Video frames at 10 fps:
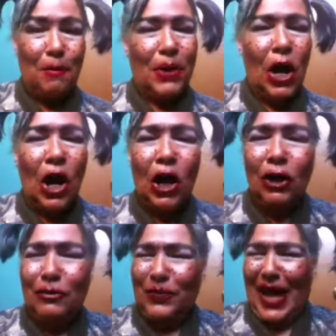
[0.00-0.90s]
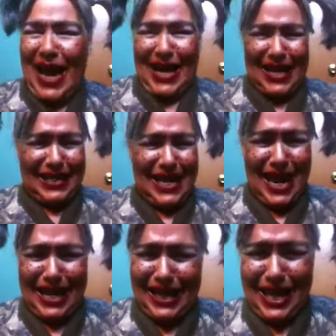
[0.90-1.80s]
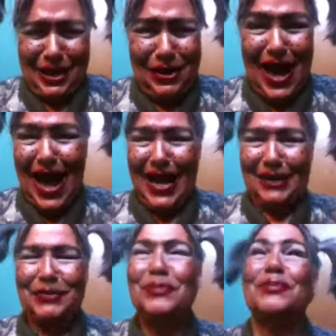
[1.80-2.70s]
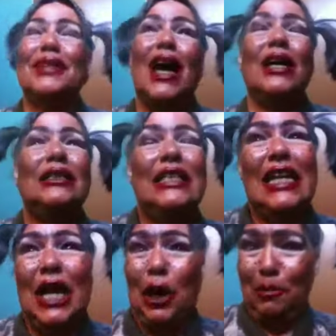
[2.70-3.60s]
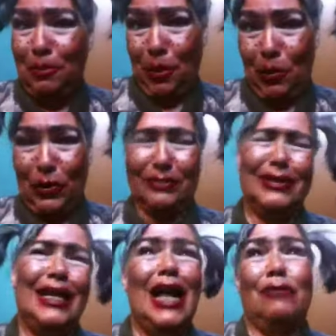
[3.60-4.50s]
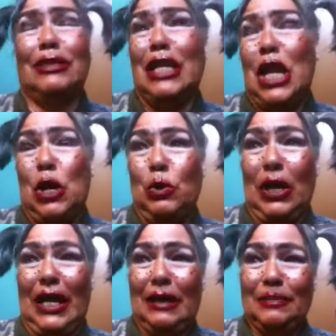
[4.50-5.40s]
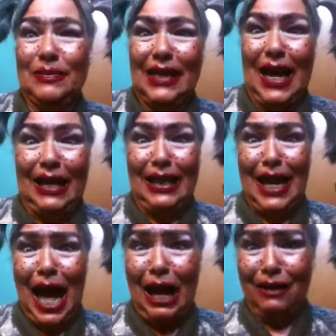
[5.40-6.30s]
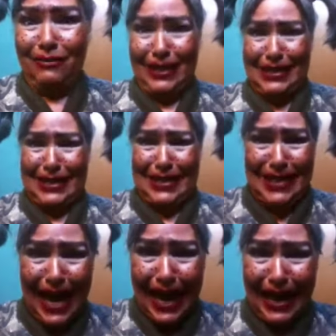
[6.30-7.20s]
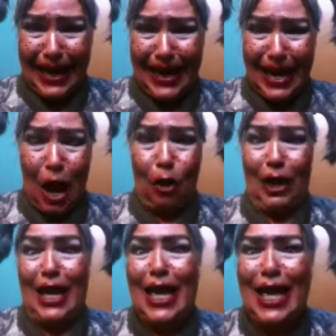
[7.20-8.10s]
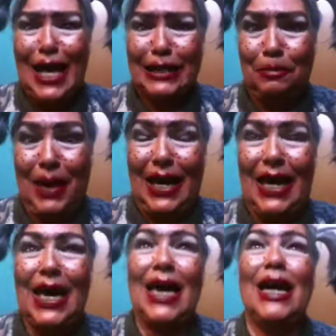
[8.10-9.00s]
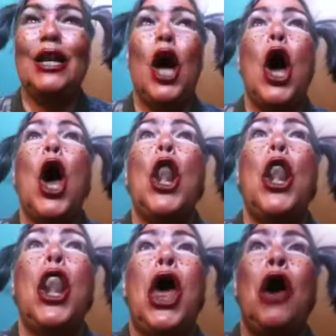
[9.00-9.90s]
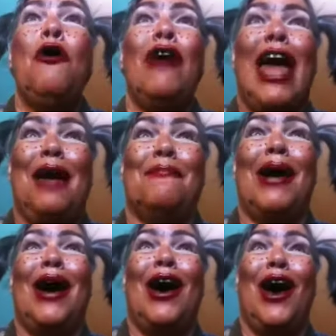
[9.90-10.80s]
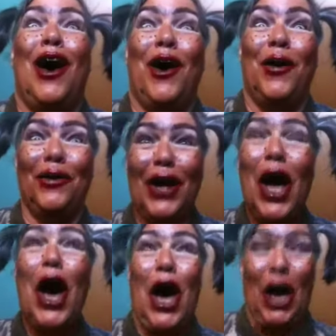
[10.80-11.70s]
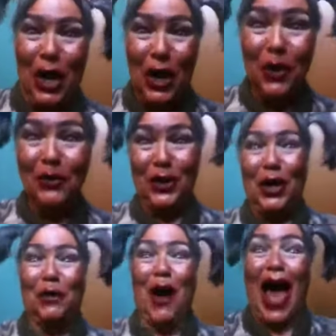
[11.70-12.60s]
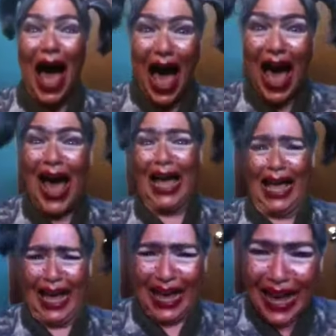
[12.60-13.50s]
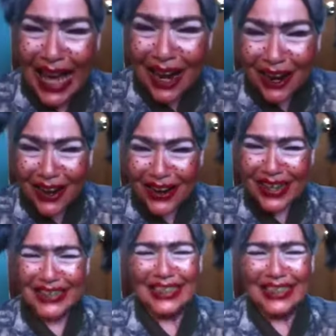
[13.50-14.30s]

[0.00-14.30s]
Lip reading: Paul, I got to tell you the other night, I was sitting here bored and I was lonely. And then all of a sudden on ESPN, lo and behold, who do I hear?